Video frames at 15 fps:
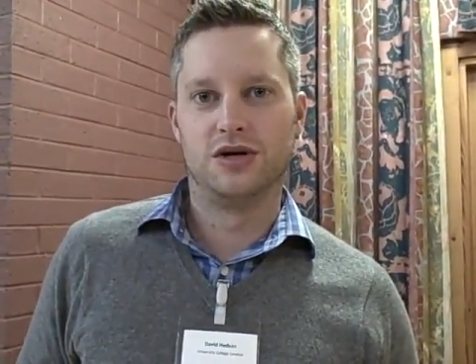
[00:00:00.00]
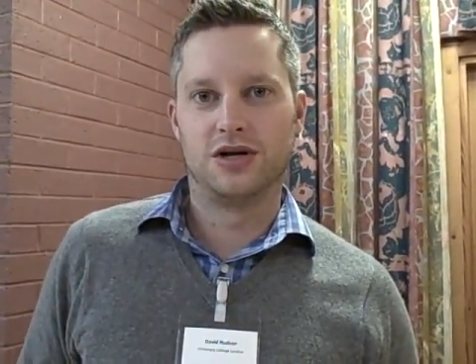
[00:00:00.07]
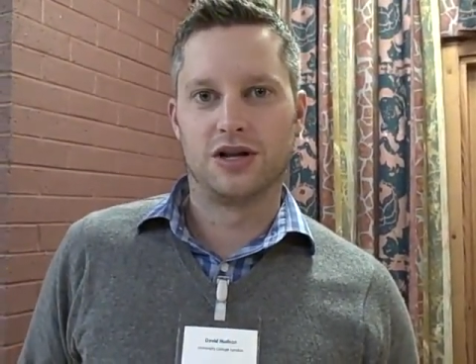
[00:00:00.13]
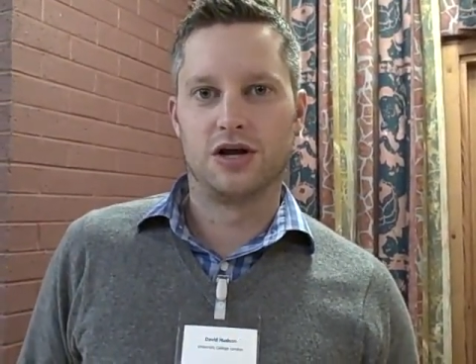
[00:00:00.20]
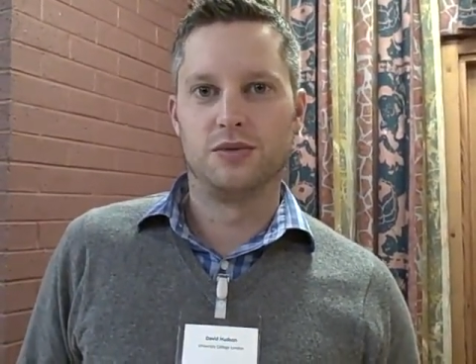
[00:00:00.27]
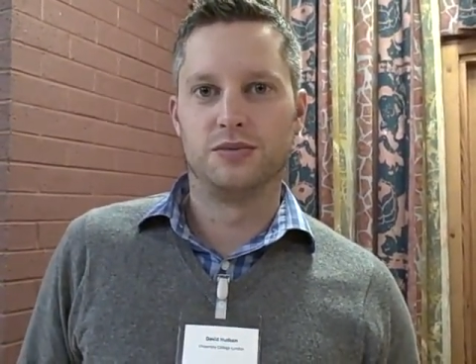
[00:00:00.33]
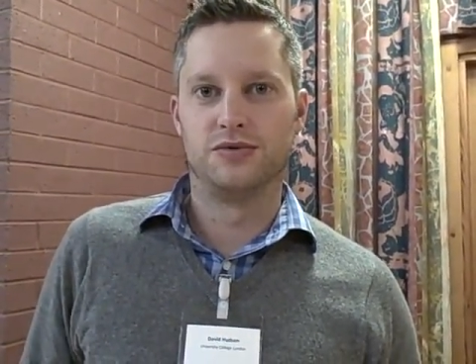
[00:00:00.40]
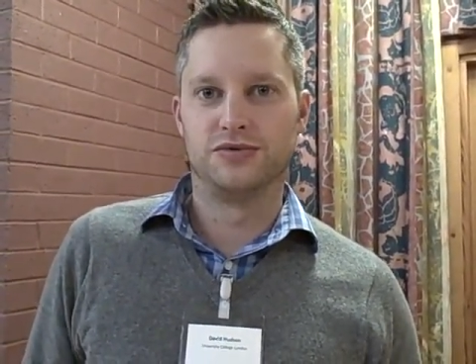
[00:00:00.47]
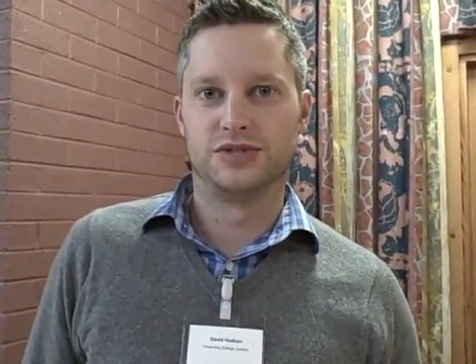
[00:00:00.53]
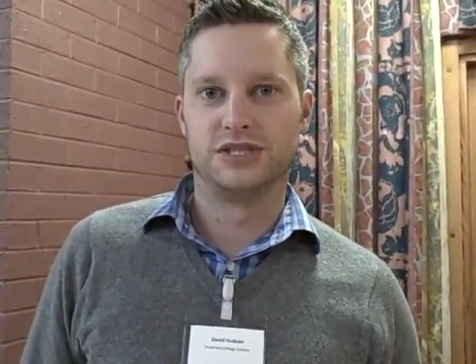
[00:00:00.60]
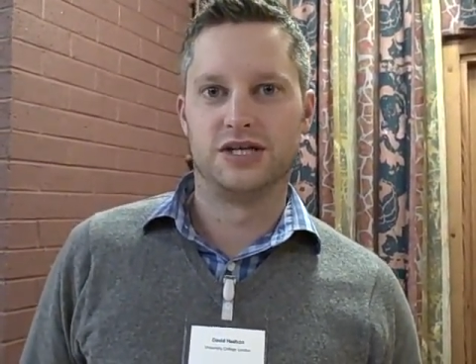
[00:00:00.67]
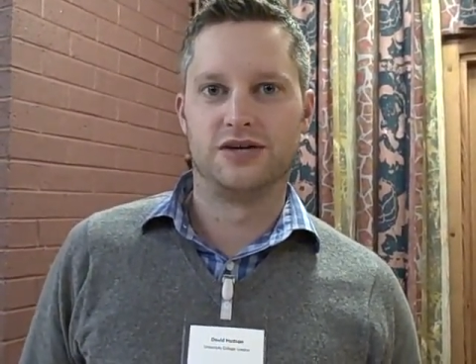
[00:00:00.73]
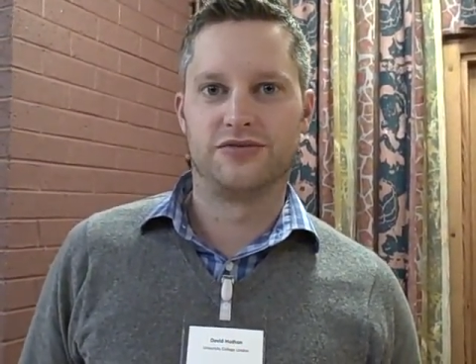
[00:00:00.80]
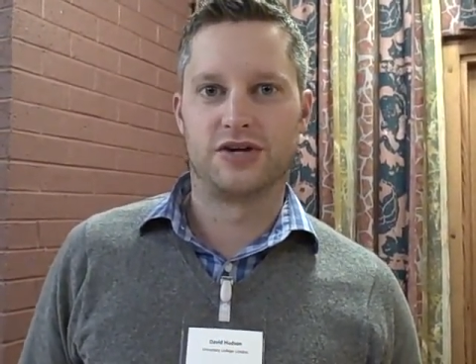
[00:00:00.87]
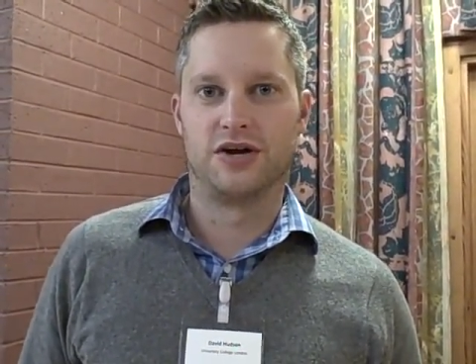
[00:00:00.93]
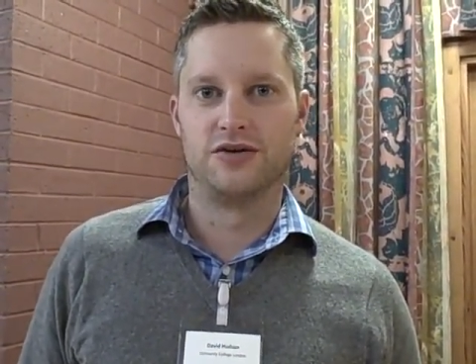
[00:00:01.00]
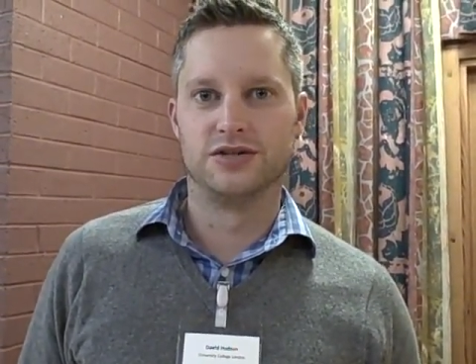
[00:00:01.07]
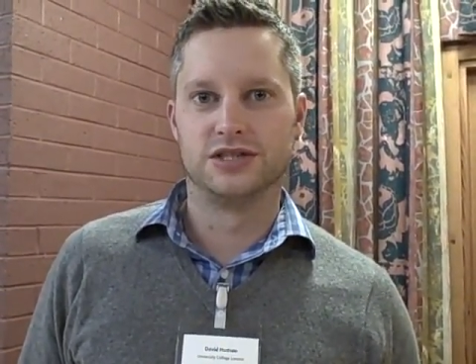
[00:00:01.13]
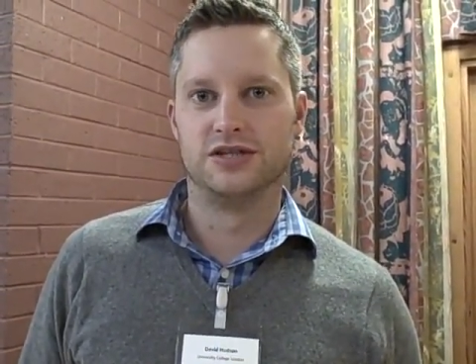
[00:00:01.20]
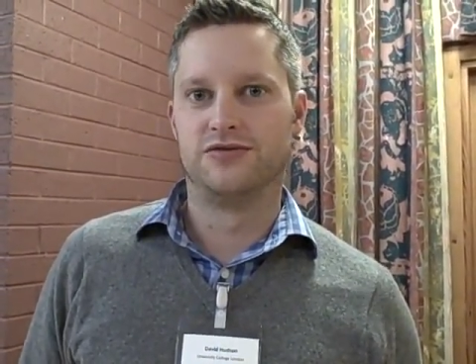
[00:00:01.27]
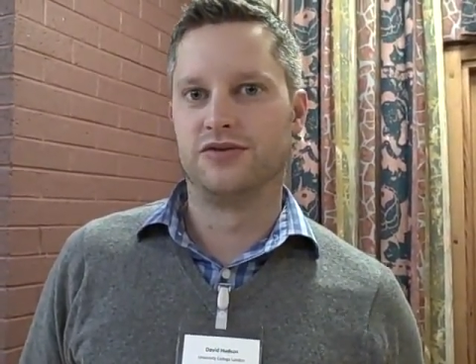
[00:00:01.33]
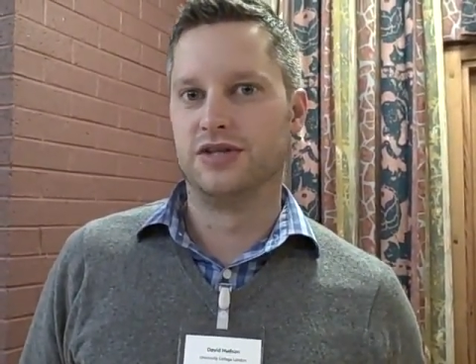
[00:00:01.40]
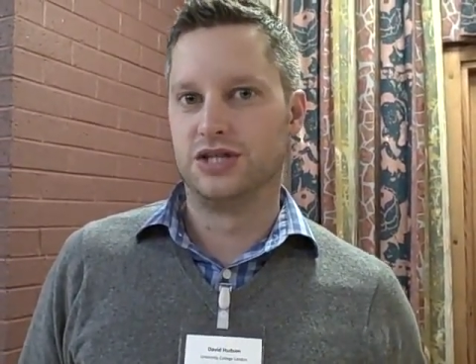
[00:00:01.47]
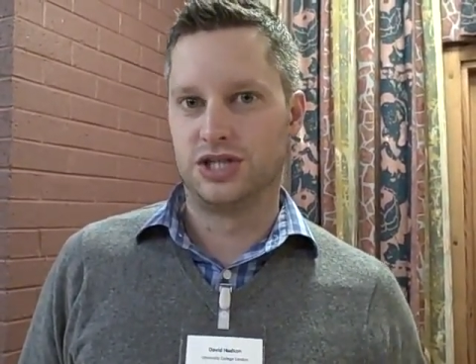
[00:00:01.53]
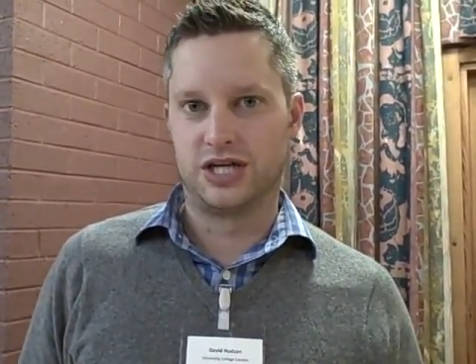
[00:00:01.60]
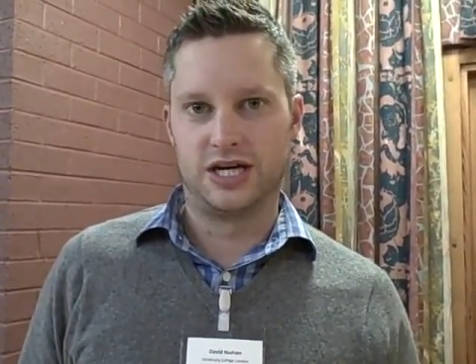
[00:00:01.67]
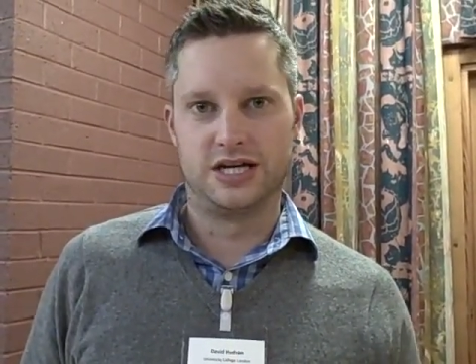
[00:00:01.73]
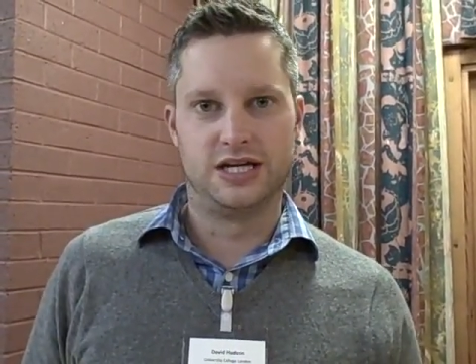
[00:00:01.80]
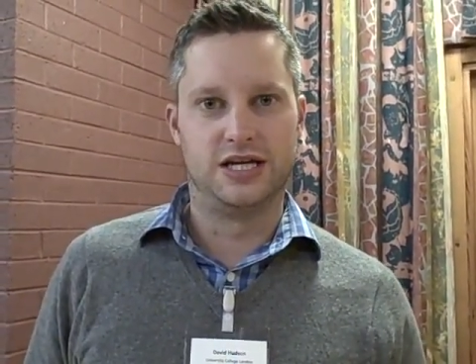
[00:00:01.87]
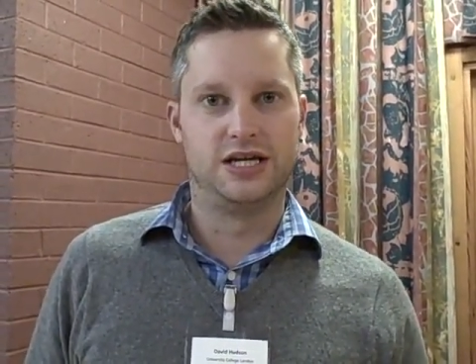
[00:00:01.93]
global reserve currency from the
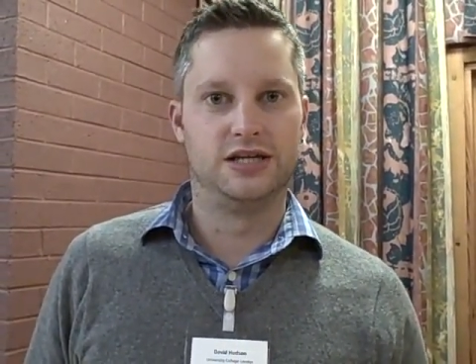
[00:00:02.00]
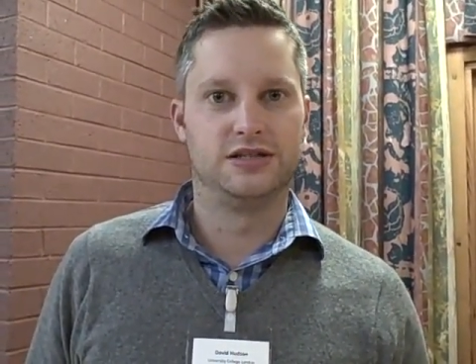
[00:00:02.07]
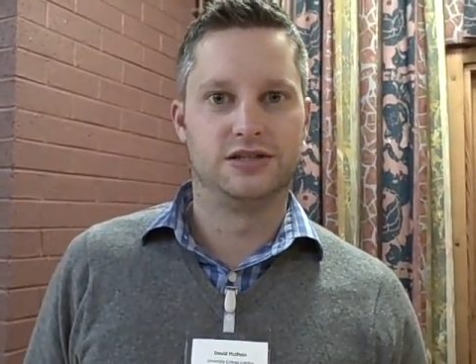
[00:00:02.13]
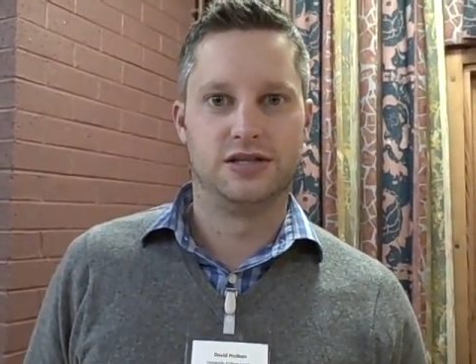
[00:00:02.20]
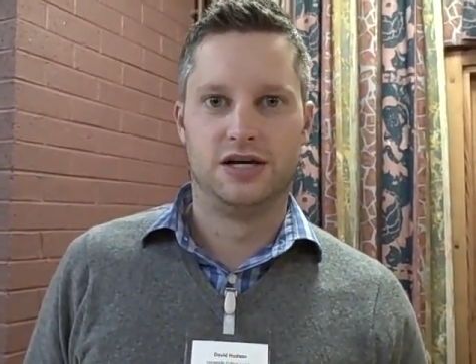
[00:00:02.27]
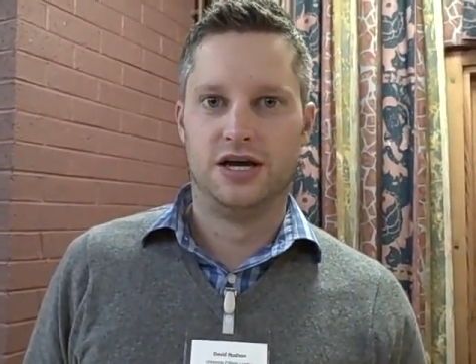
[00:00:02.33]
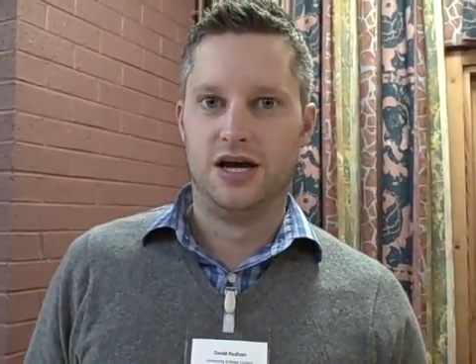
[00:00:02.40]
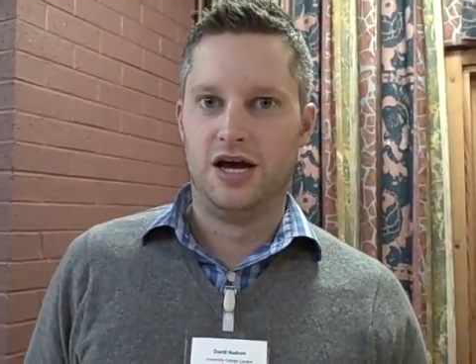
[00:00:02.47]
Chinese,